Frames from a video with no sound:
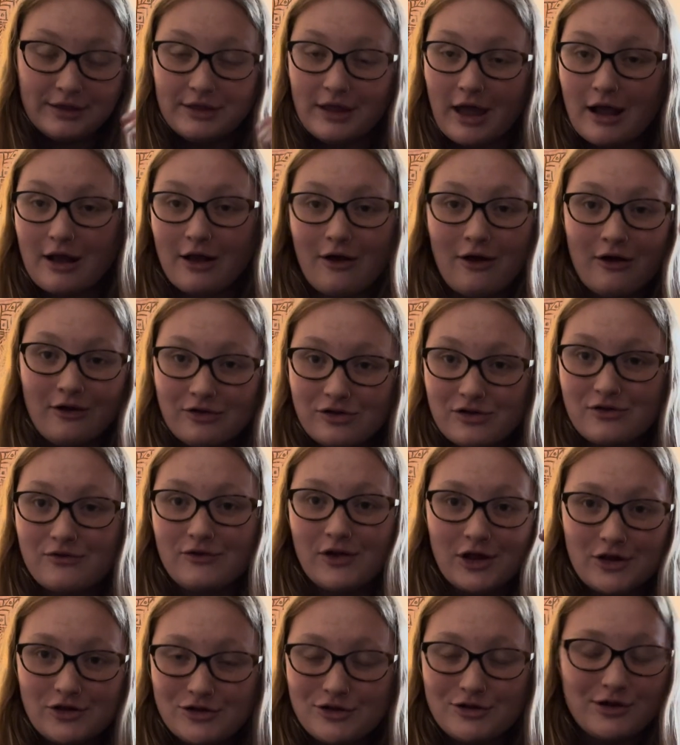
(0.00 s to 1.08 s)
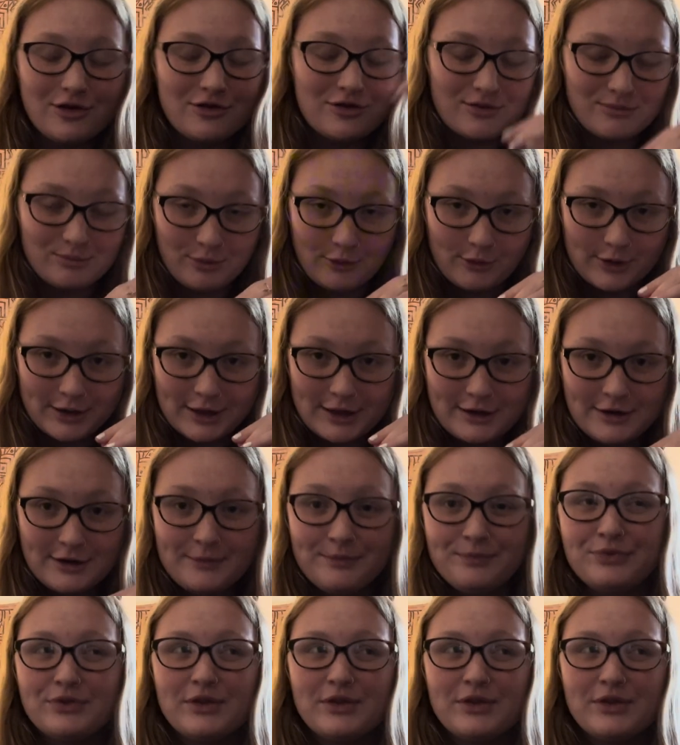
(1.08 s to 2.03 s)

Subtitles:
that conservation is important,